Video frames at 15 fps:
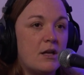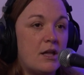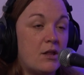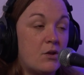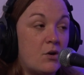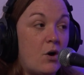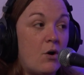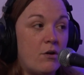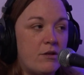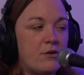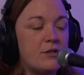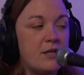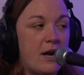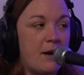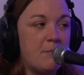Now, are
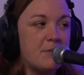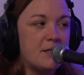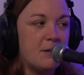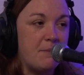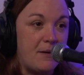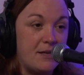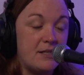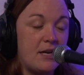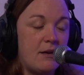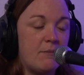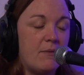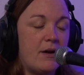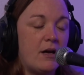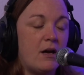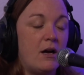there times in my day
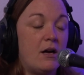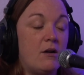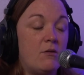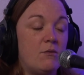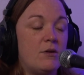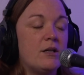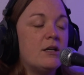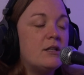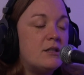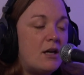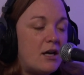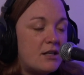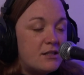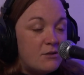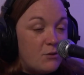I'm like, I don't want to
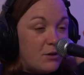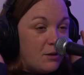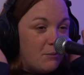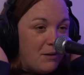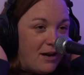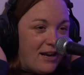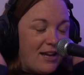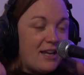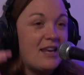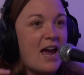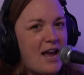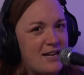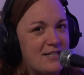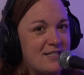talk to anybody? Yes.